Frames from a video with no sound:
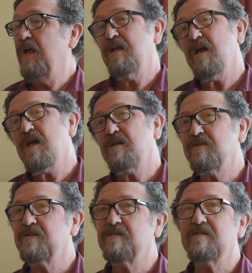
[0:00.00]
Yeah,
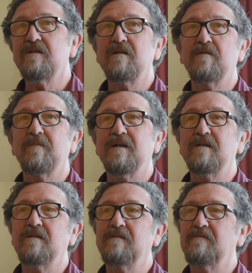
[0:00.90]
just
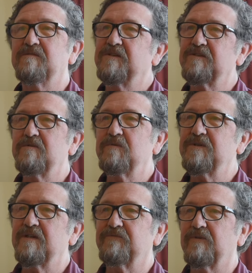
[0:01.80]
my sister was
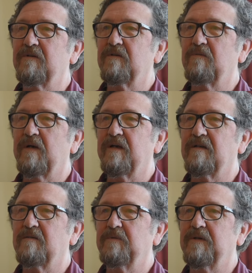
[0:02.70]
there for a little
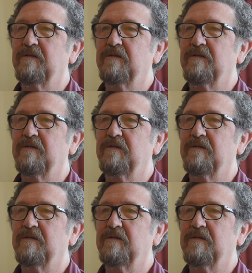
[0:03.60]
while, but